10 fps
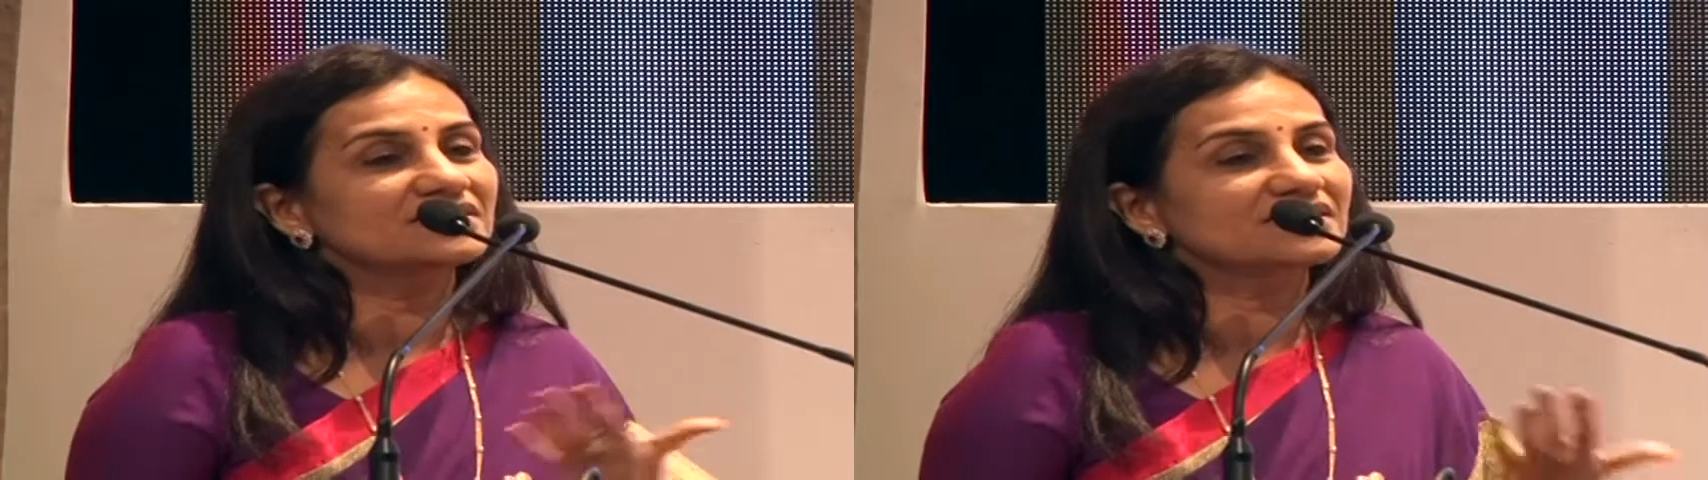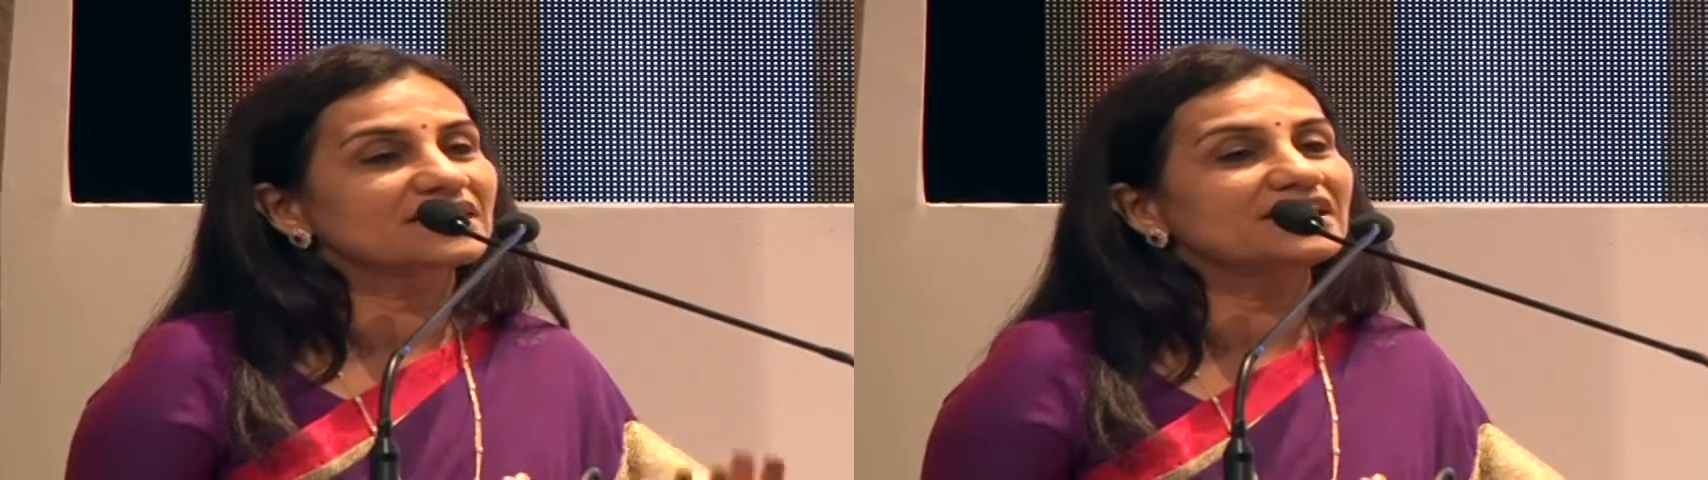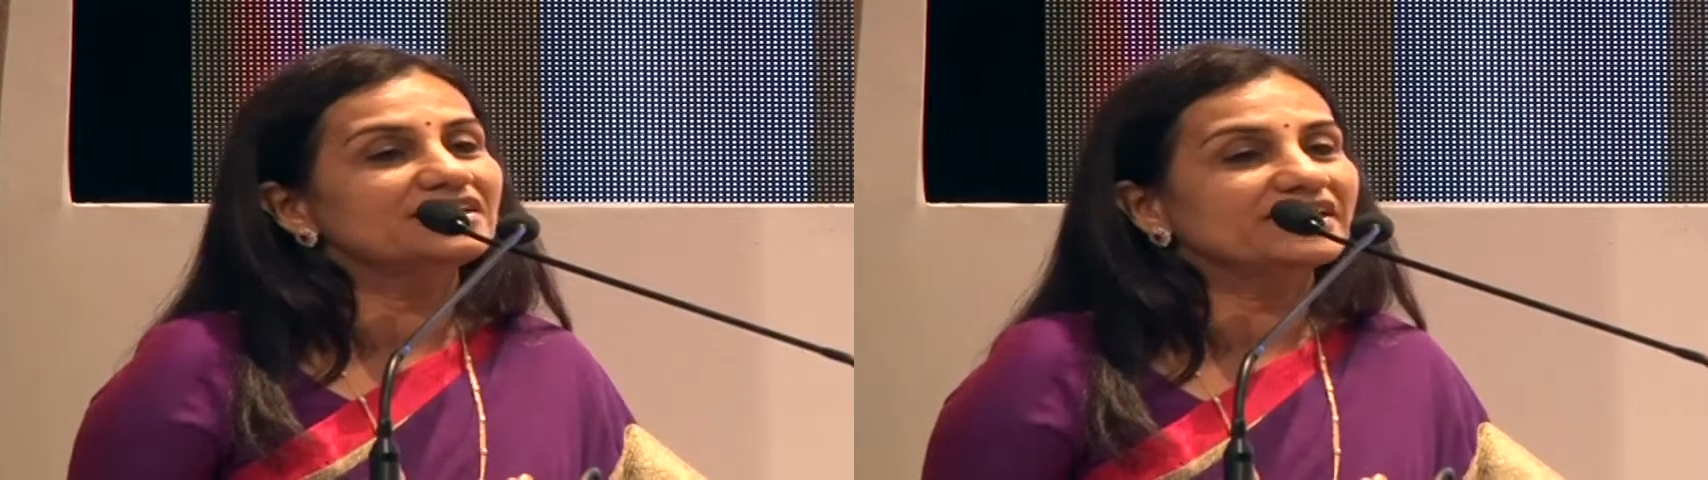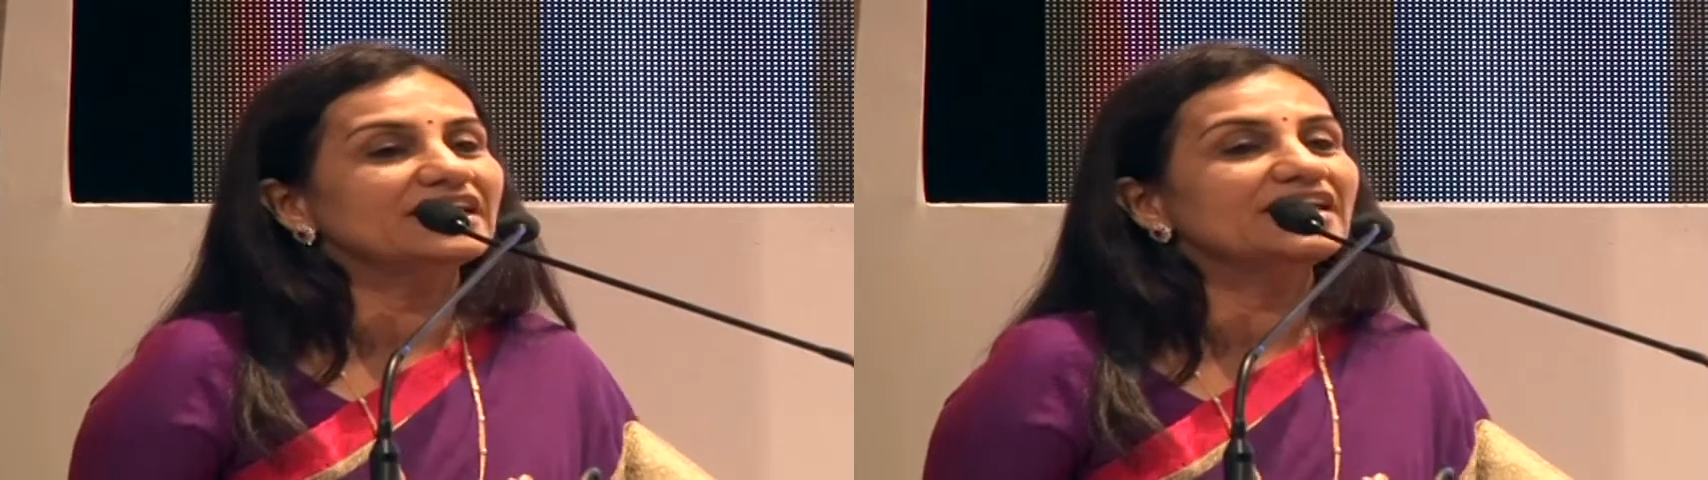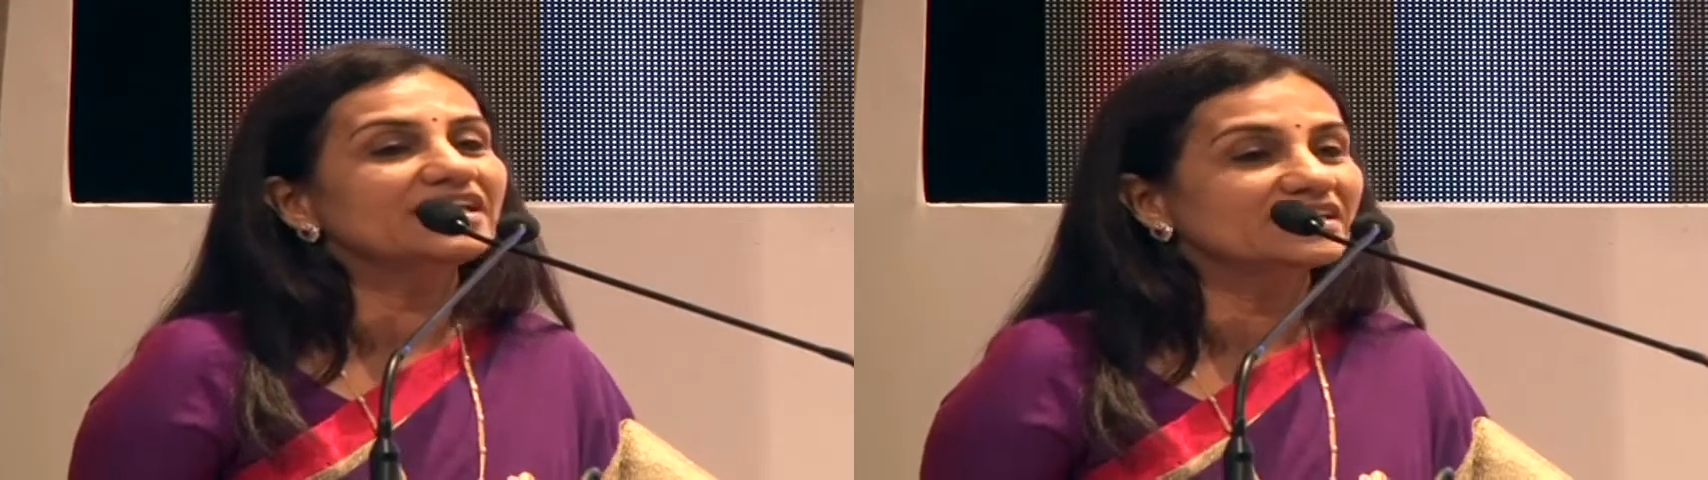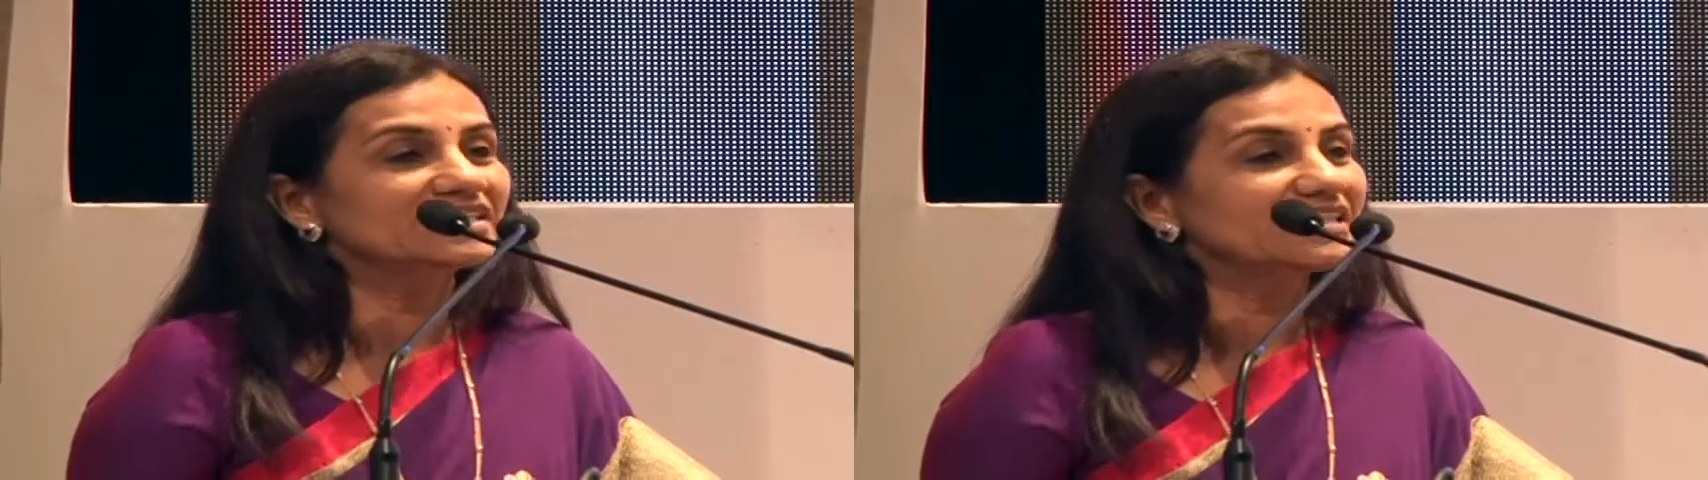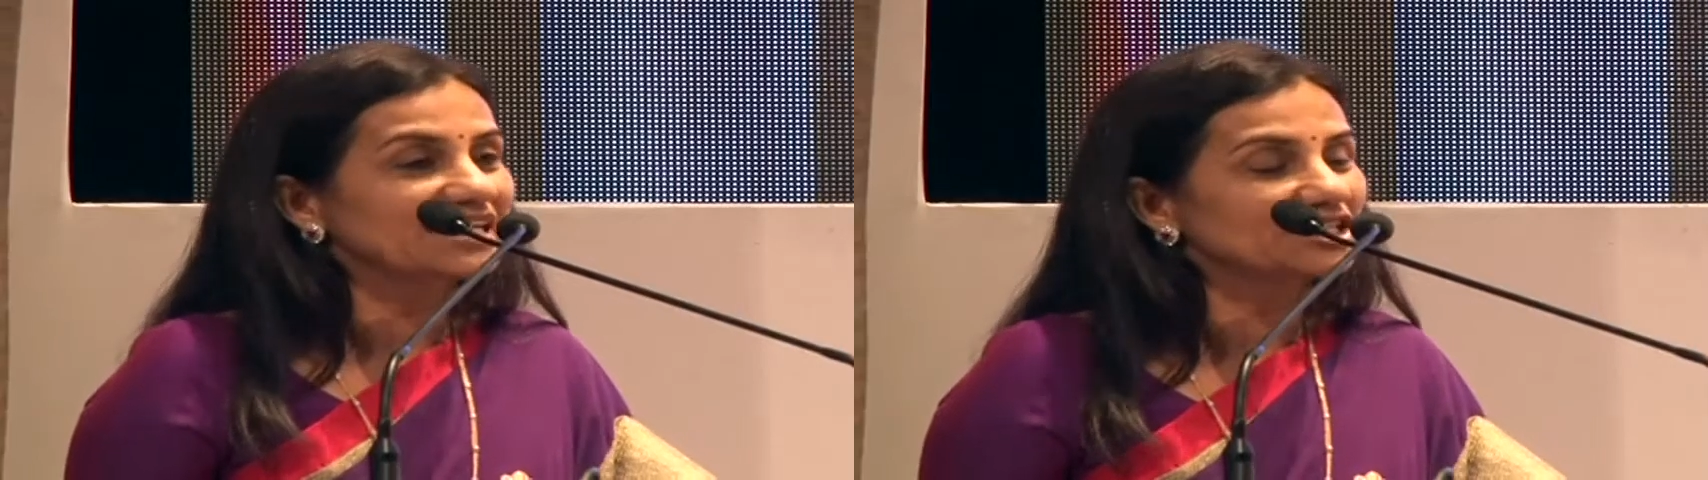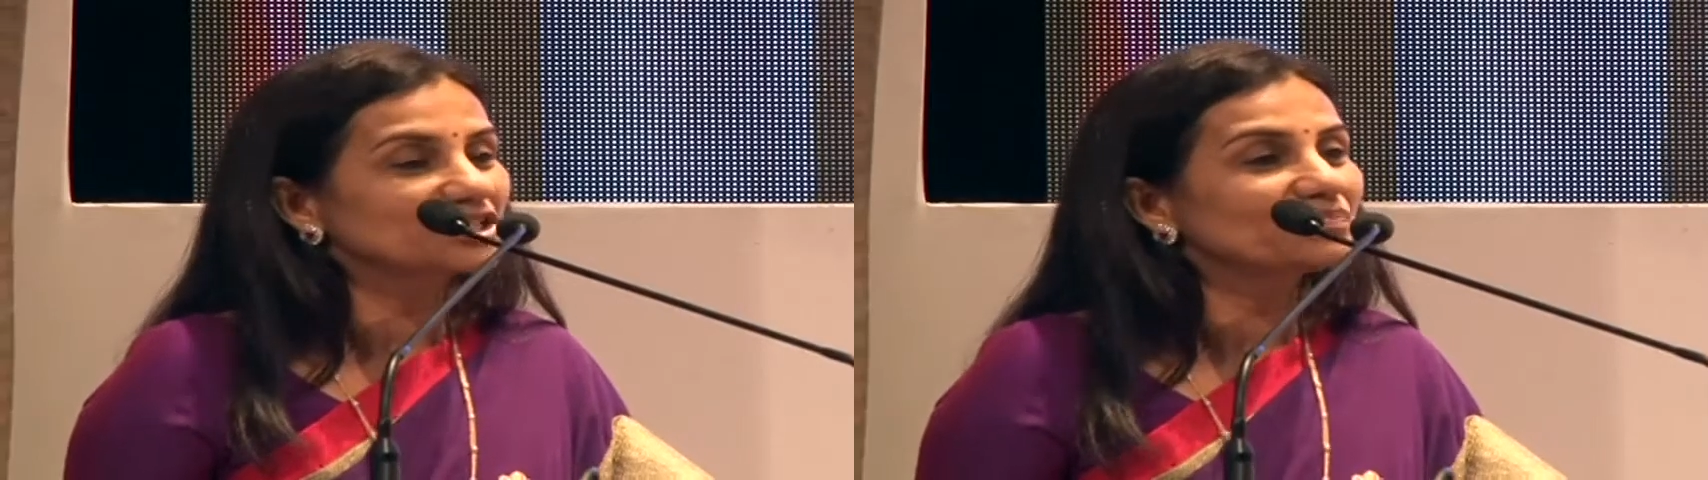the skill training
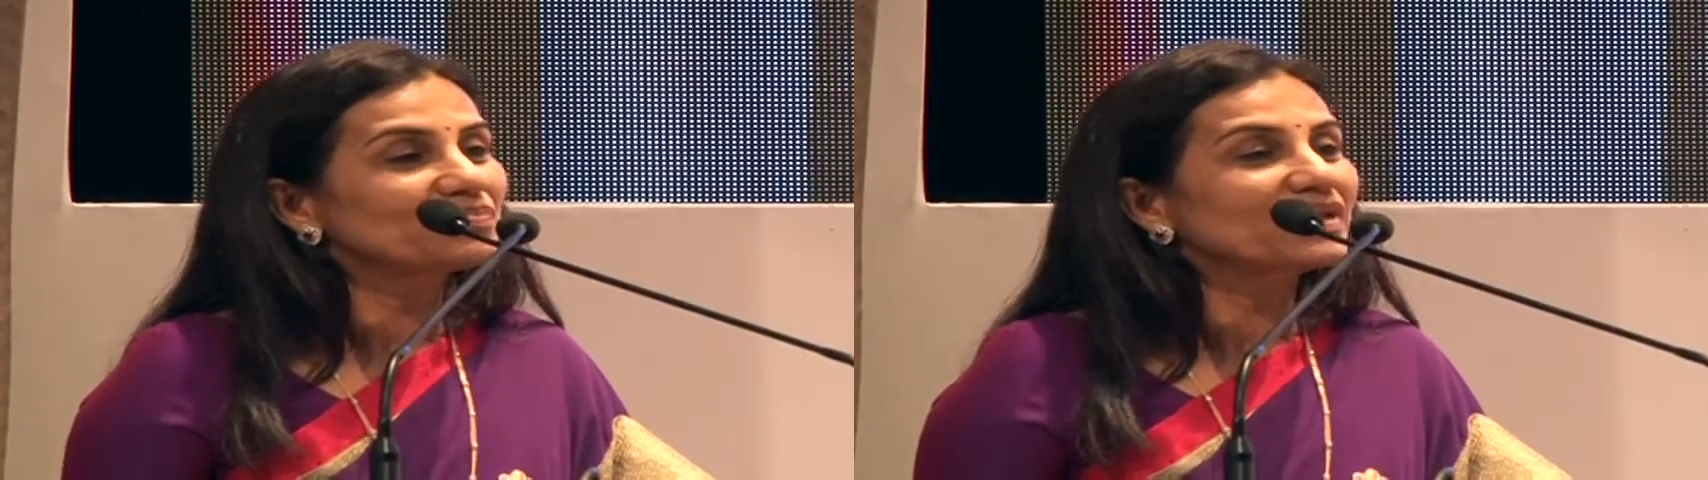content.